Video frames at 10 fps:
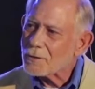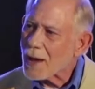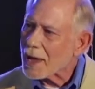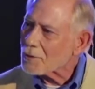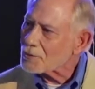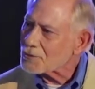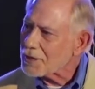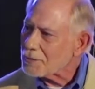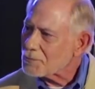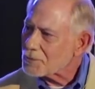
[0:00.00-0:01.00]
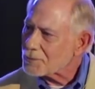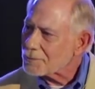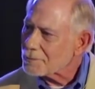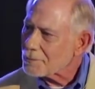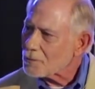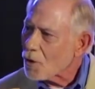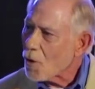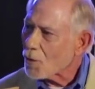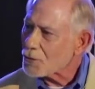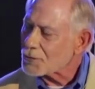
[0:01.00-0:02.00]
the battle seems
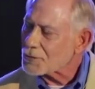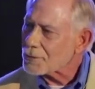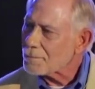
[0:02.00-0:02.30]
lost?